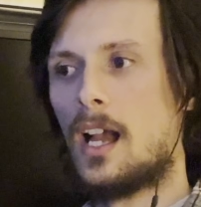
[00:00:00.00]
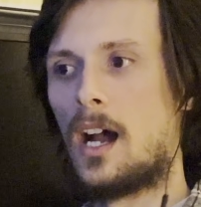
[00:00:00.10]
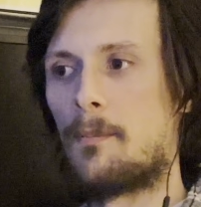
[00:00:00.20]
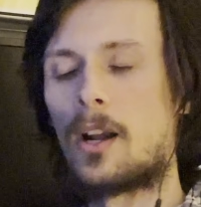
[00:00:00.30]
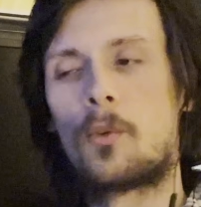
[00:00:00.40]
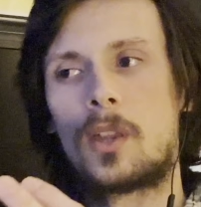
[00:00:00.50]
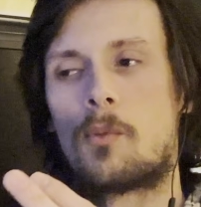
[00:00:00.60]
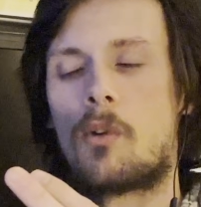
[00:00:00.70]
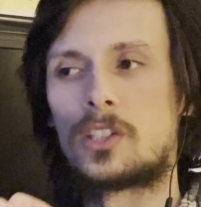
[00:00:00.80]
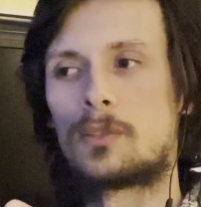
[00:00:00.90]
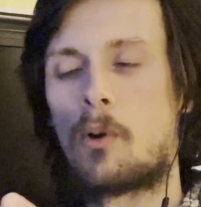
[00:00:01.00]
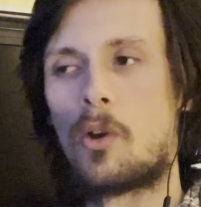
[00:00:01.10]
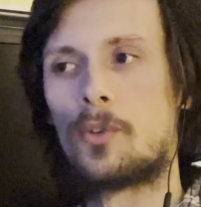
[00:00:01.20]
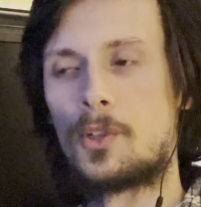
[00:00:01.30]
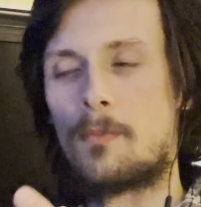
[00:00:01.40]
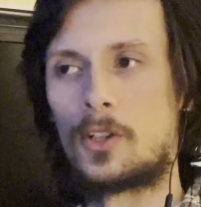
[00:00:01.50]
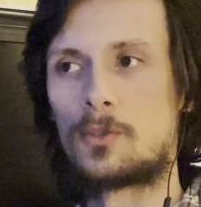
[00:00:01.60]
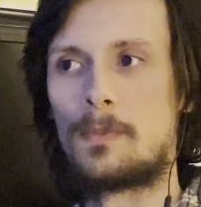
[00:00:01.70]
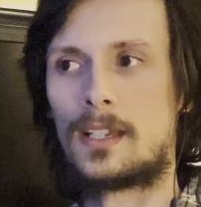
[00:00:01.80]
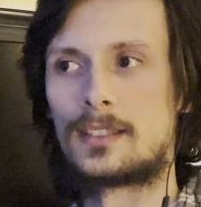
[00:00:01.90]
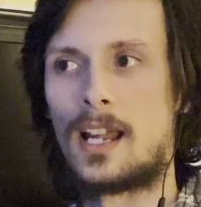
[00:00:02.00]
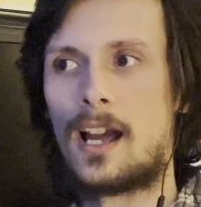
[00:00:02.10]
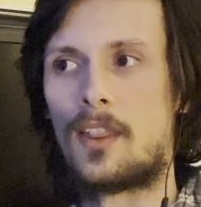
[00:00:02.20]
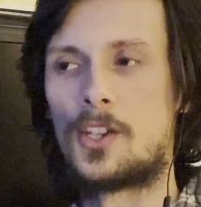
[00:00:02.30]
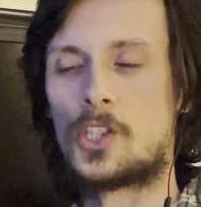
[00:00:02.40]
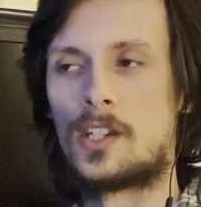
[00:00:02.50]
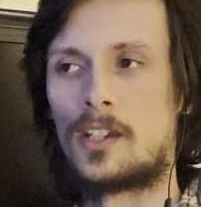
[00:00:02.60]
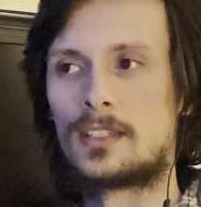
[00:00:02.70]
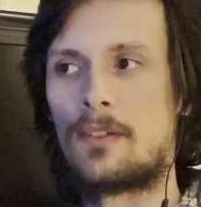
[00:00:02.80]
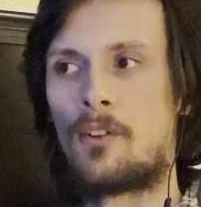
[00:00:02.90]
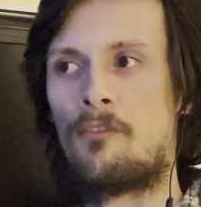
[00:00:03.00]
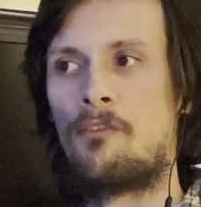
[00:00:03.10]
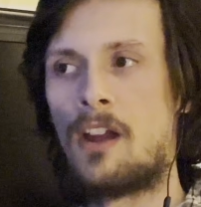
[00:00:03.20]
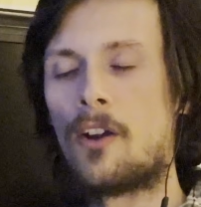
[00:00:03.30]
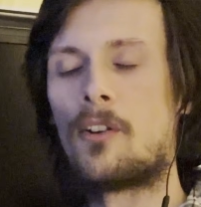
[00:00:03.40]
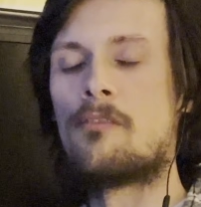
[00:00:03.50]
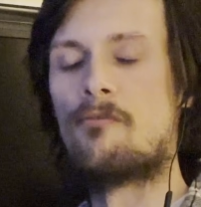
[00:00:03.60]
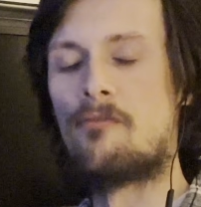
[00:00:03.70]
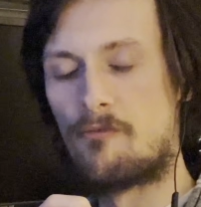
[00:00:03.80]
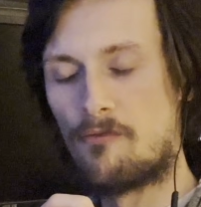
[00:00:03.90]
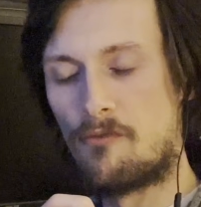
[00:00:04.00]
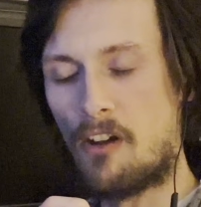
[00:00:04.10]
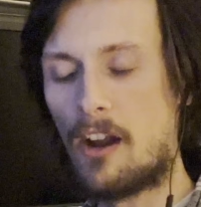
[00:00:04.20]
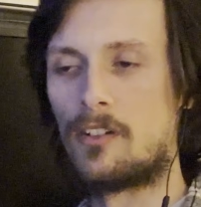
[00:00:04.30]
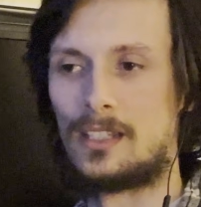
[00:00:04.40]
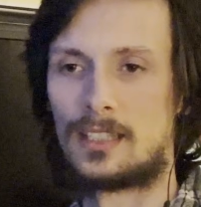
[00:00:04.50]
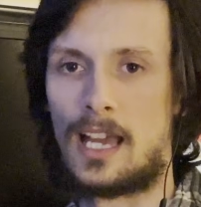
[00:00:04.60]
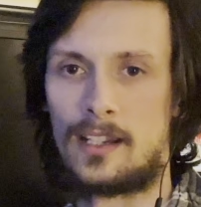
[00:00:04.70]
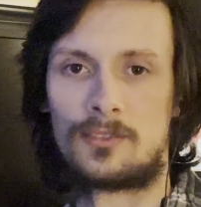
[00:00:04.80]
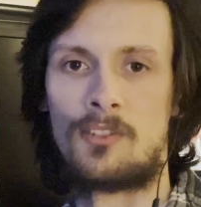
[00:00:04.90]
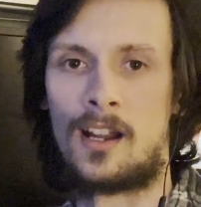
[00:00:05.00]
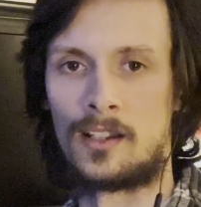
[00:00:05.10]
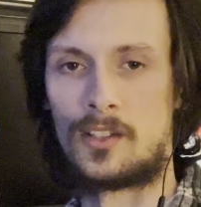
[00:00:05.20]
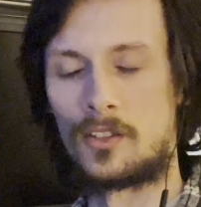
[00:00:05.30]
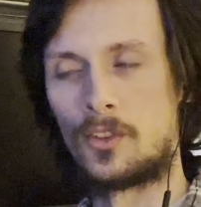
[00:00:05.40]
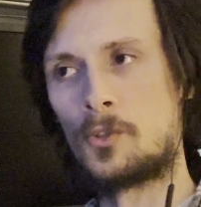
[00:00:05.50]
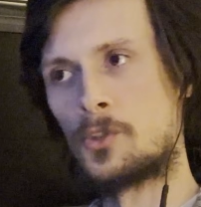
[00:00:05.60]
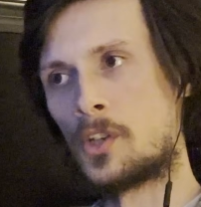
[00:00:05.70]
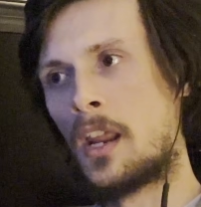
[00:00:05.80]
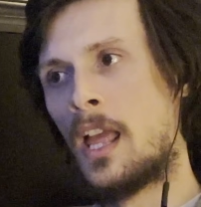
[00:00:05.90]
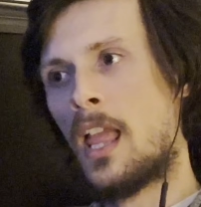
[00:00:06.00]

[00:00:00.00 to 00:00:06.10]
I don't really want to spoil too much because Annihilation does have a very, very satisfying conclusion.